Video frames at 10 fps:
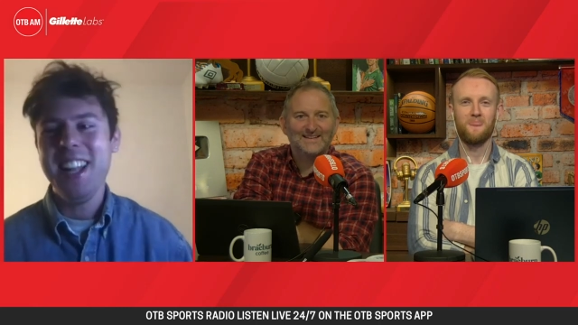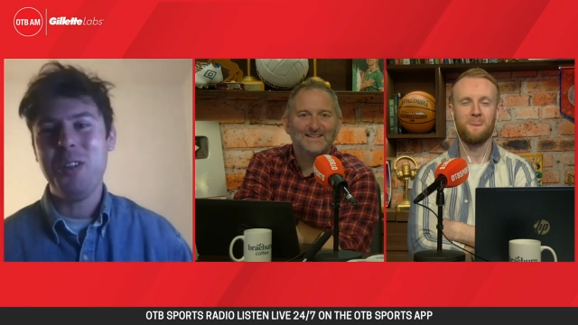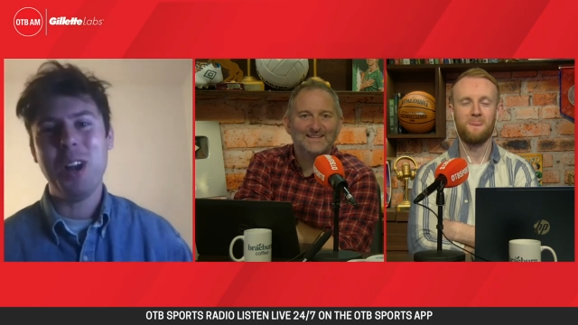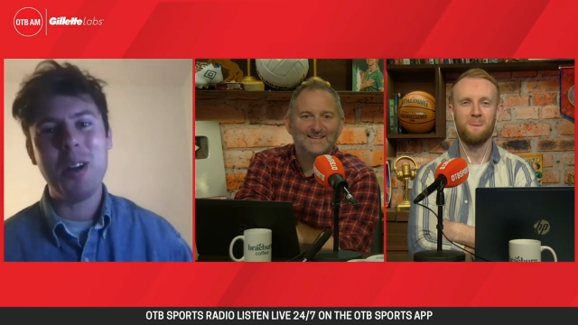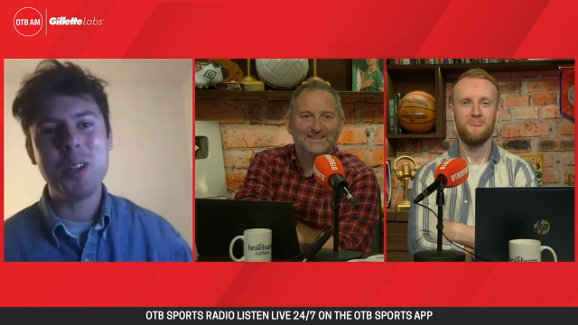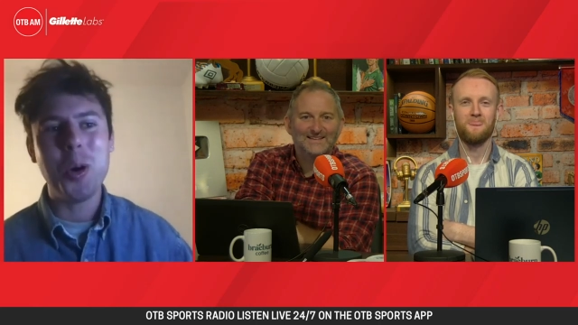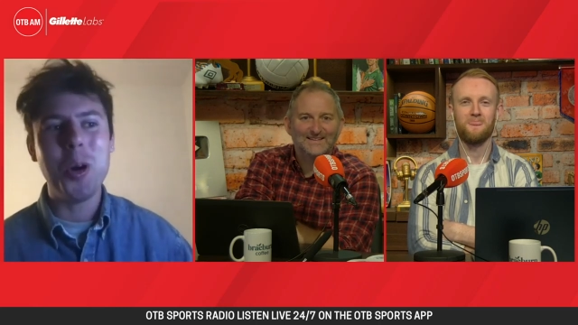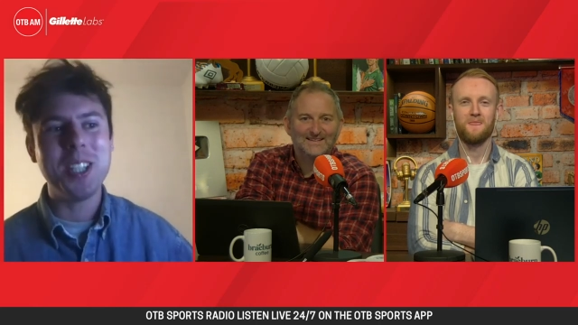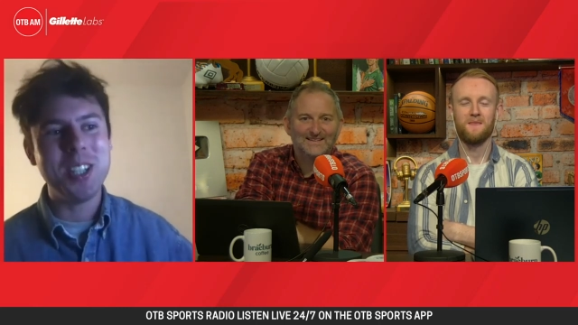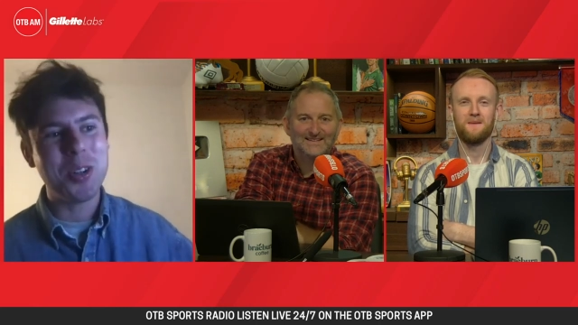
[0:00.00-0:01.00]
Speaker 1: Well, I was always
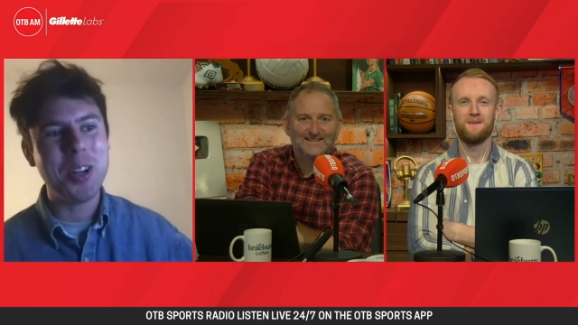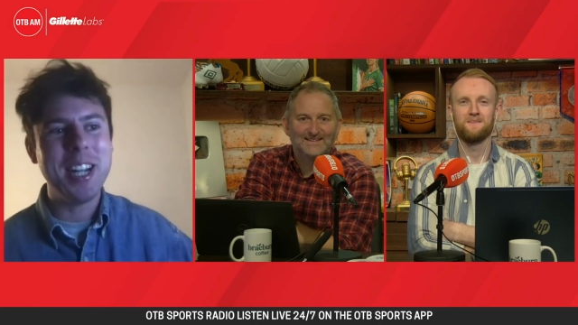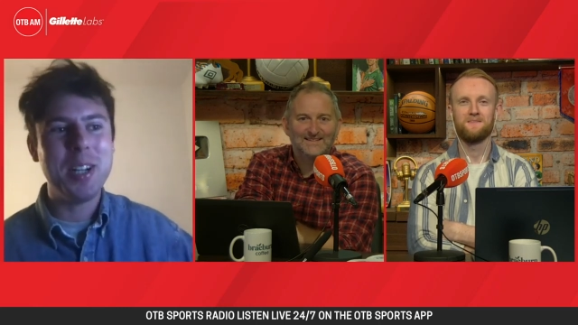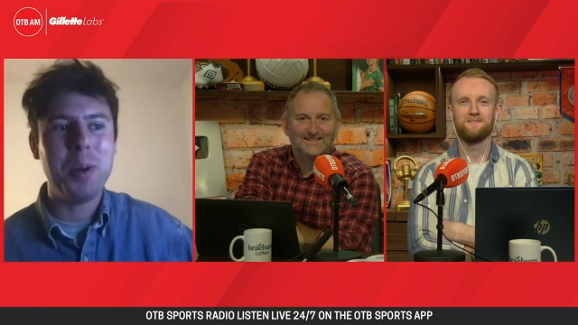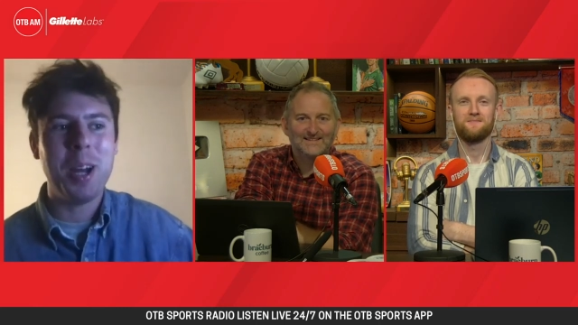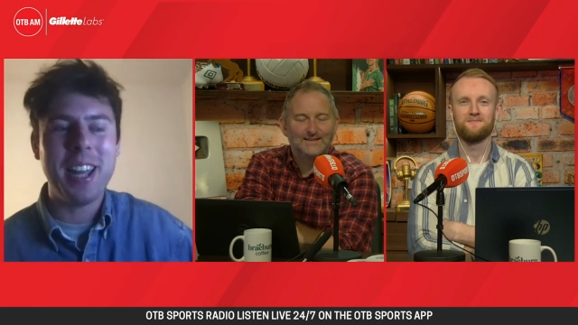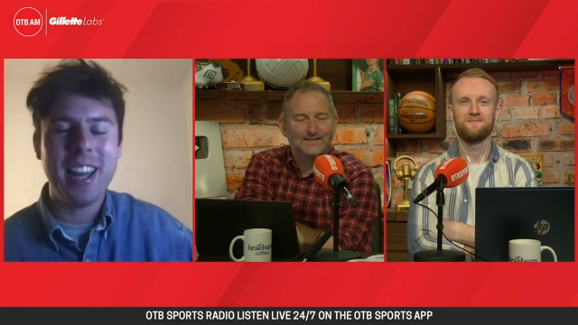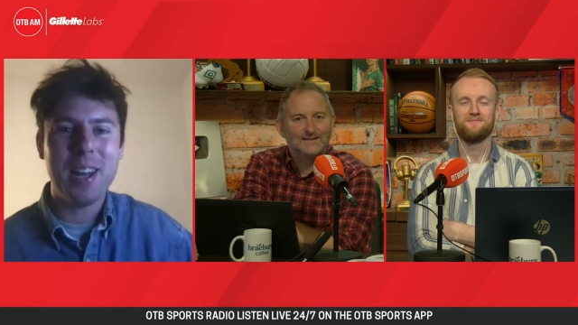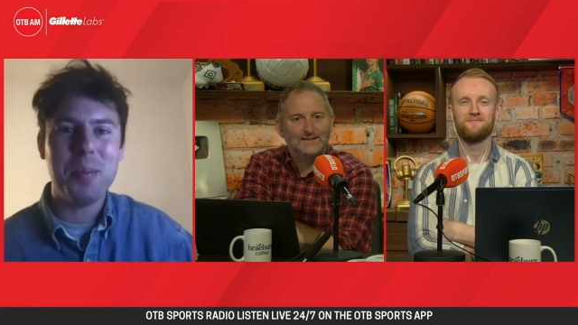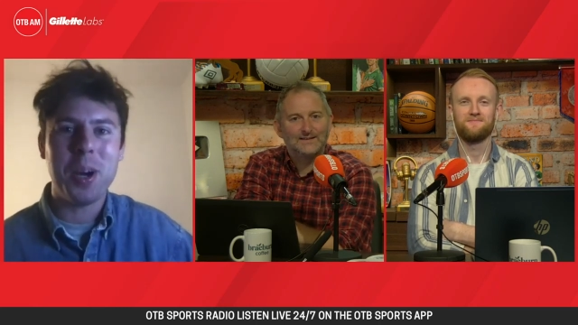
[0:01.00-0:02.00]
intrigued by
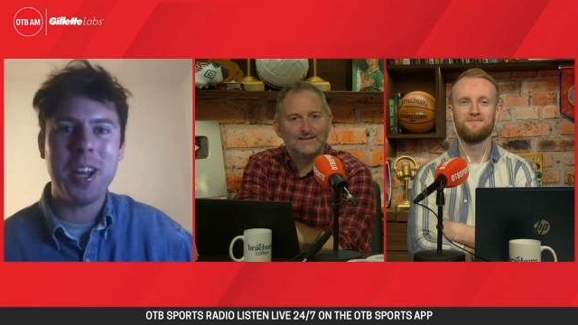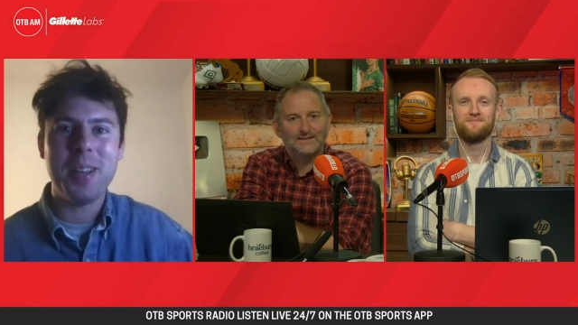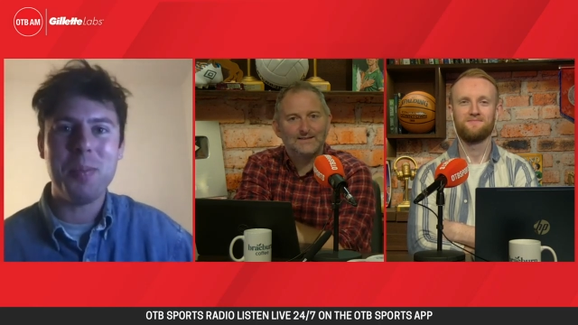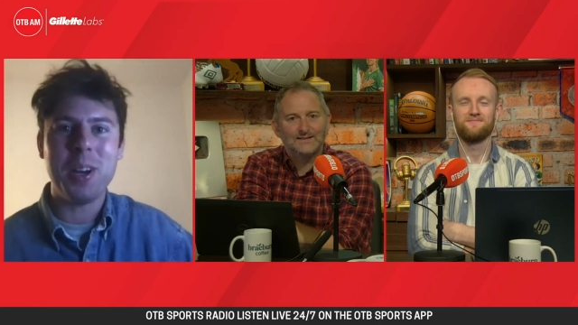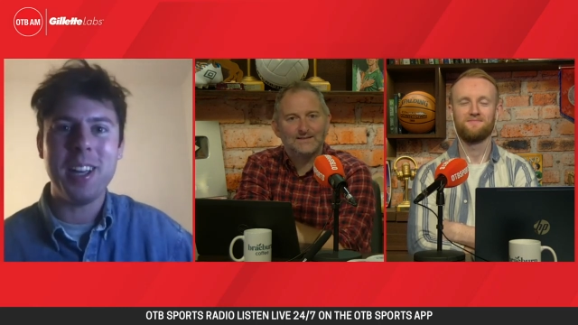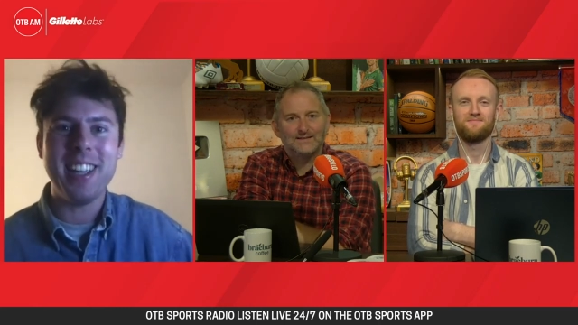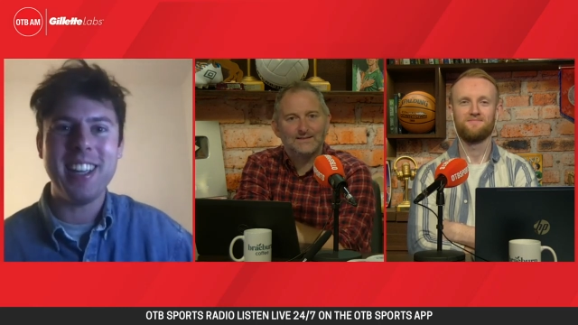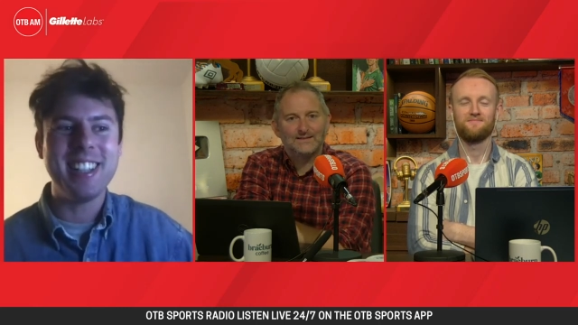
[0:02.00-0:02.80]
uh, by by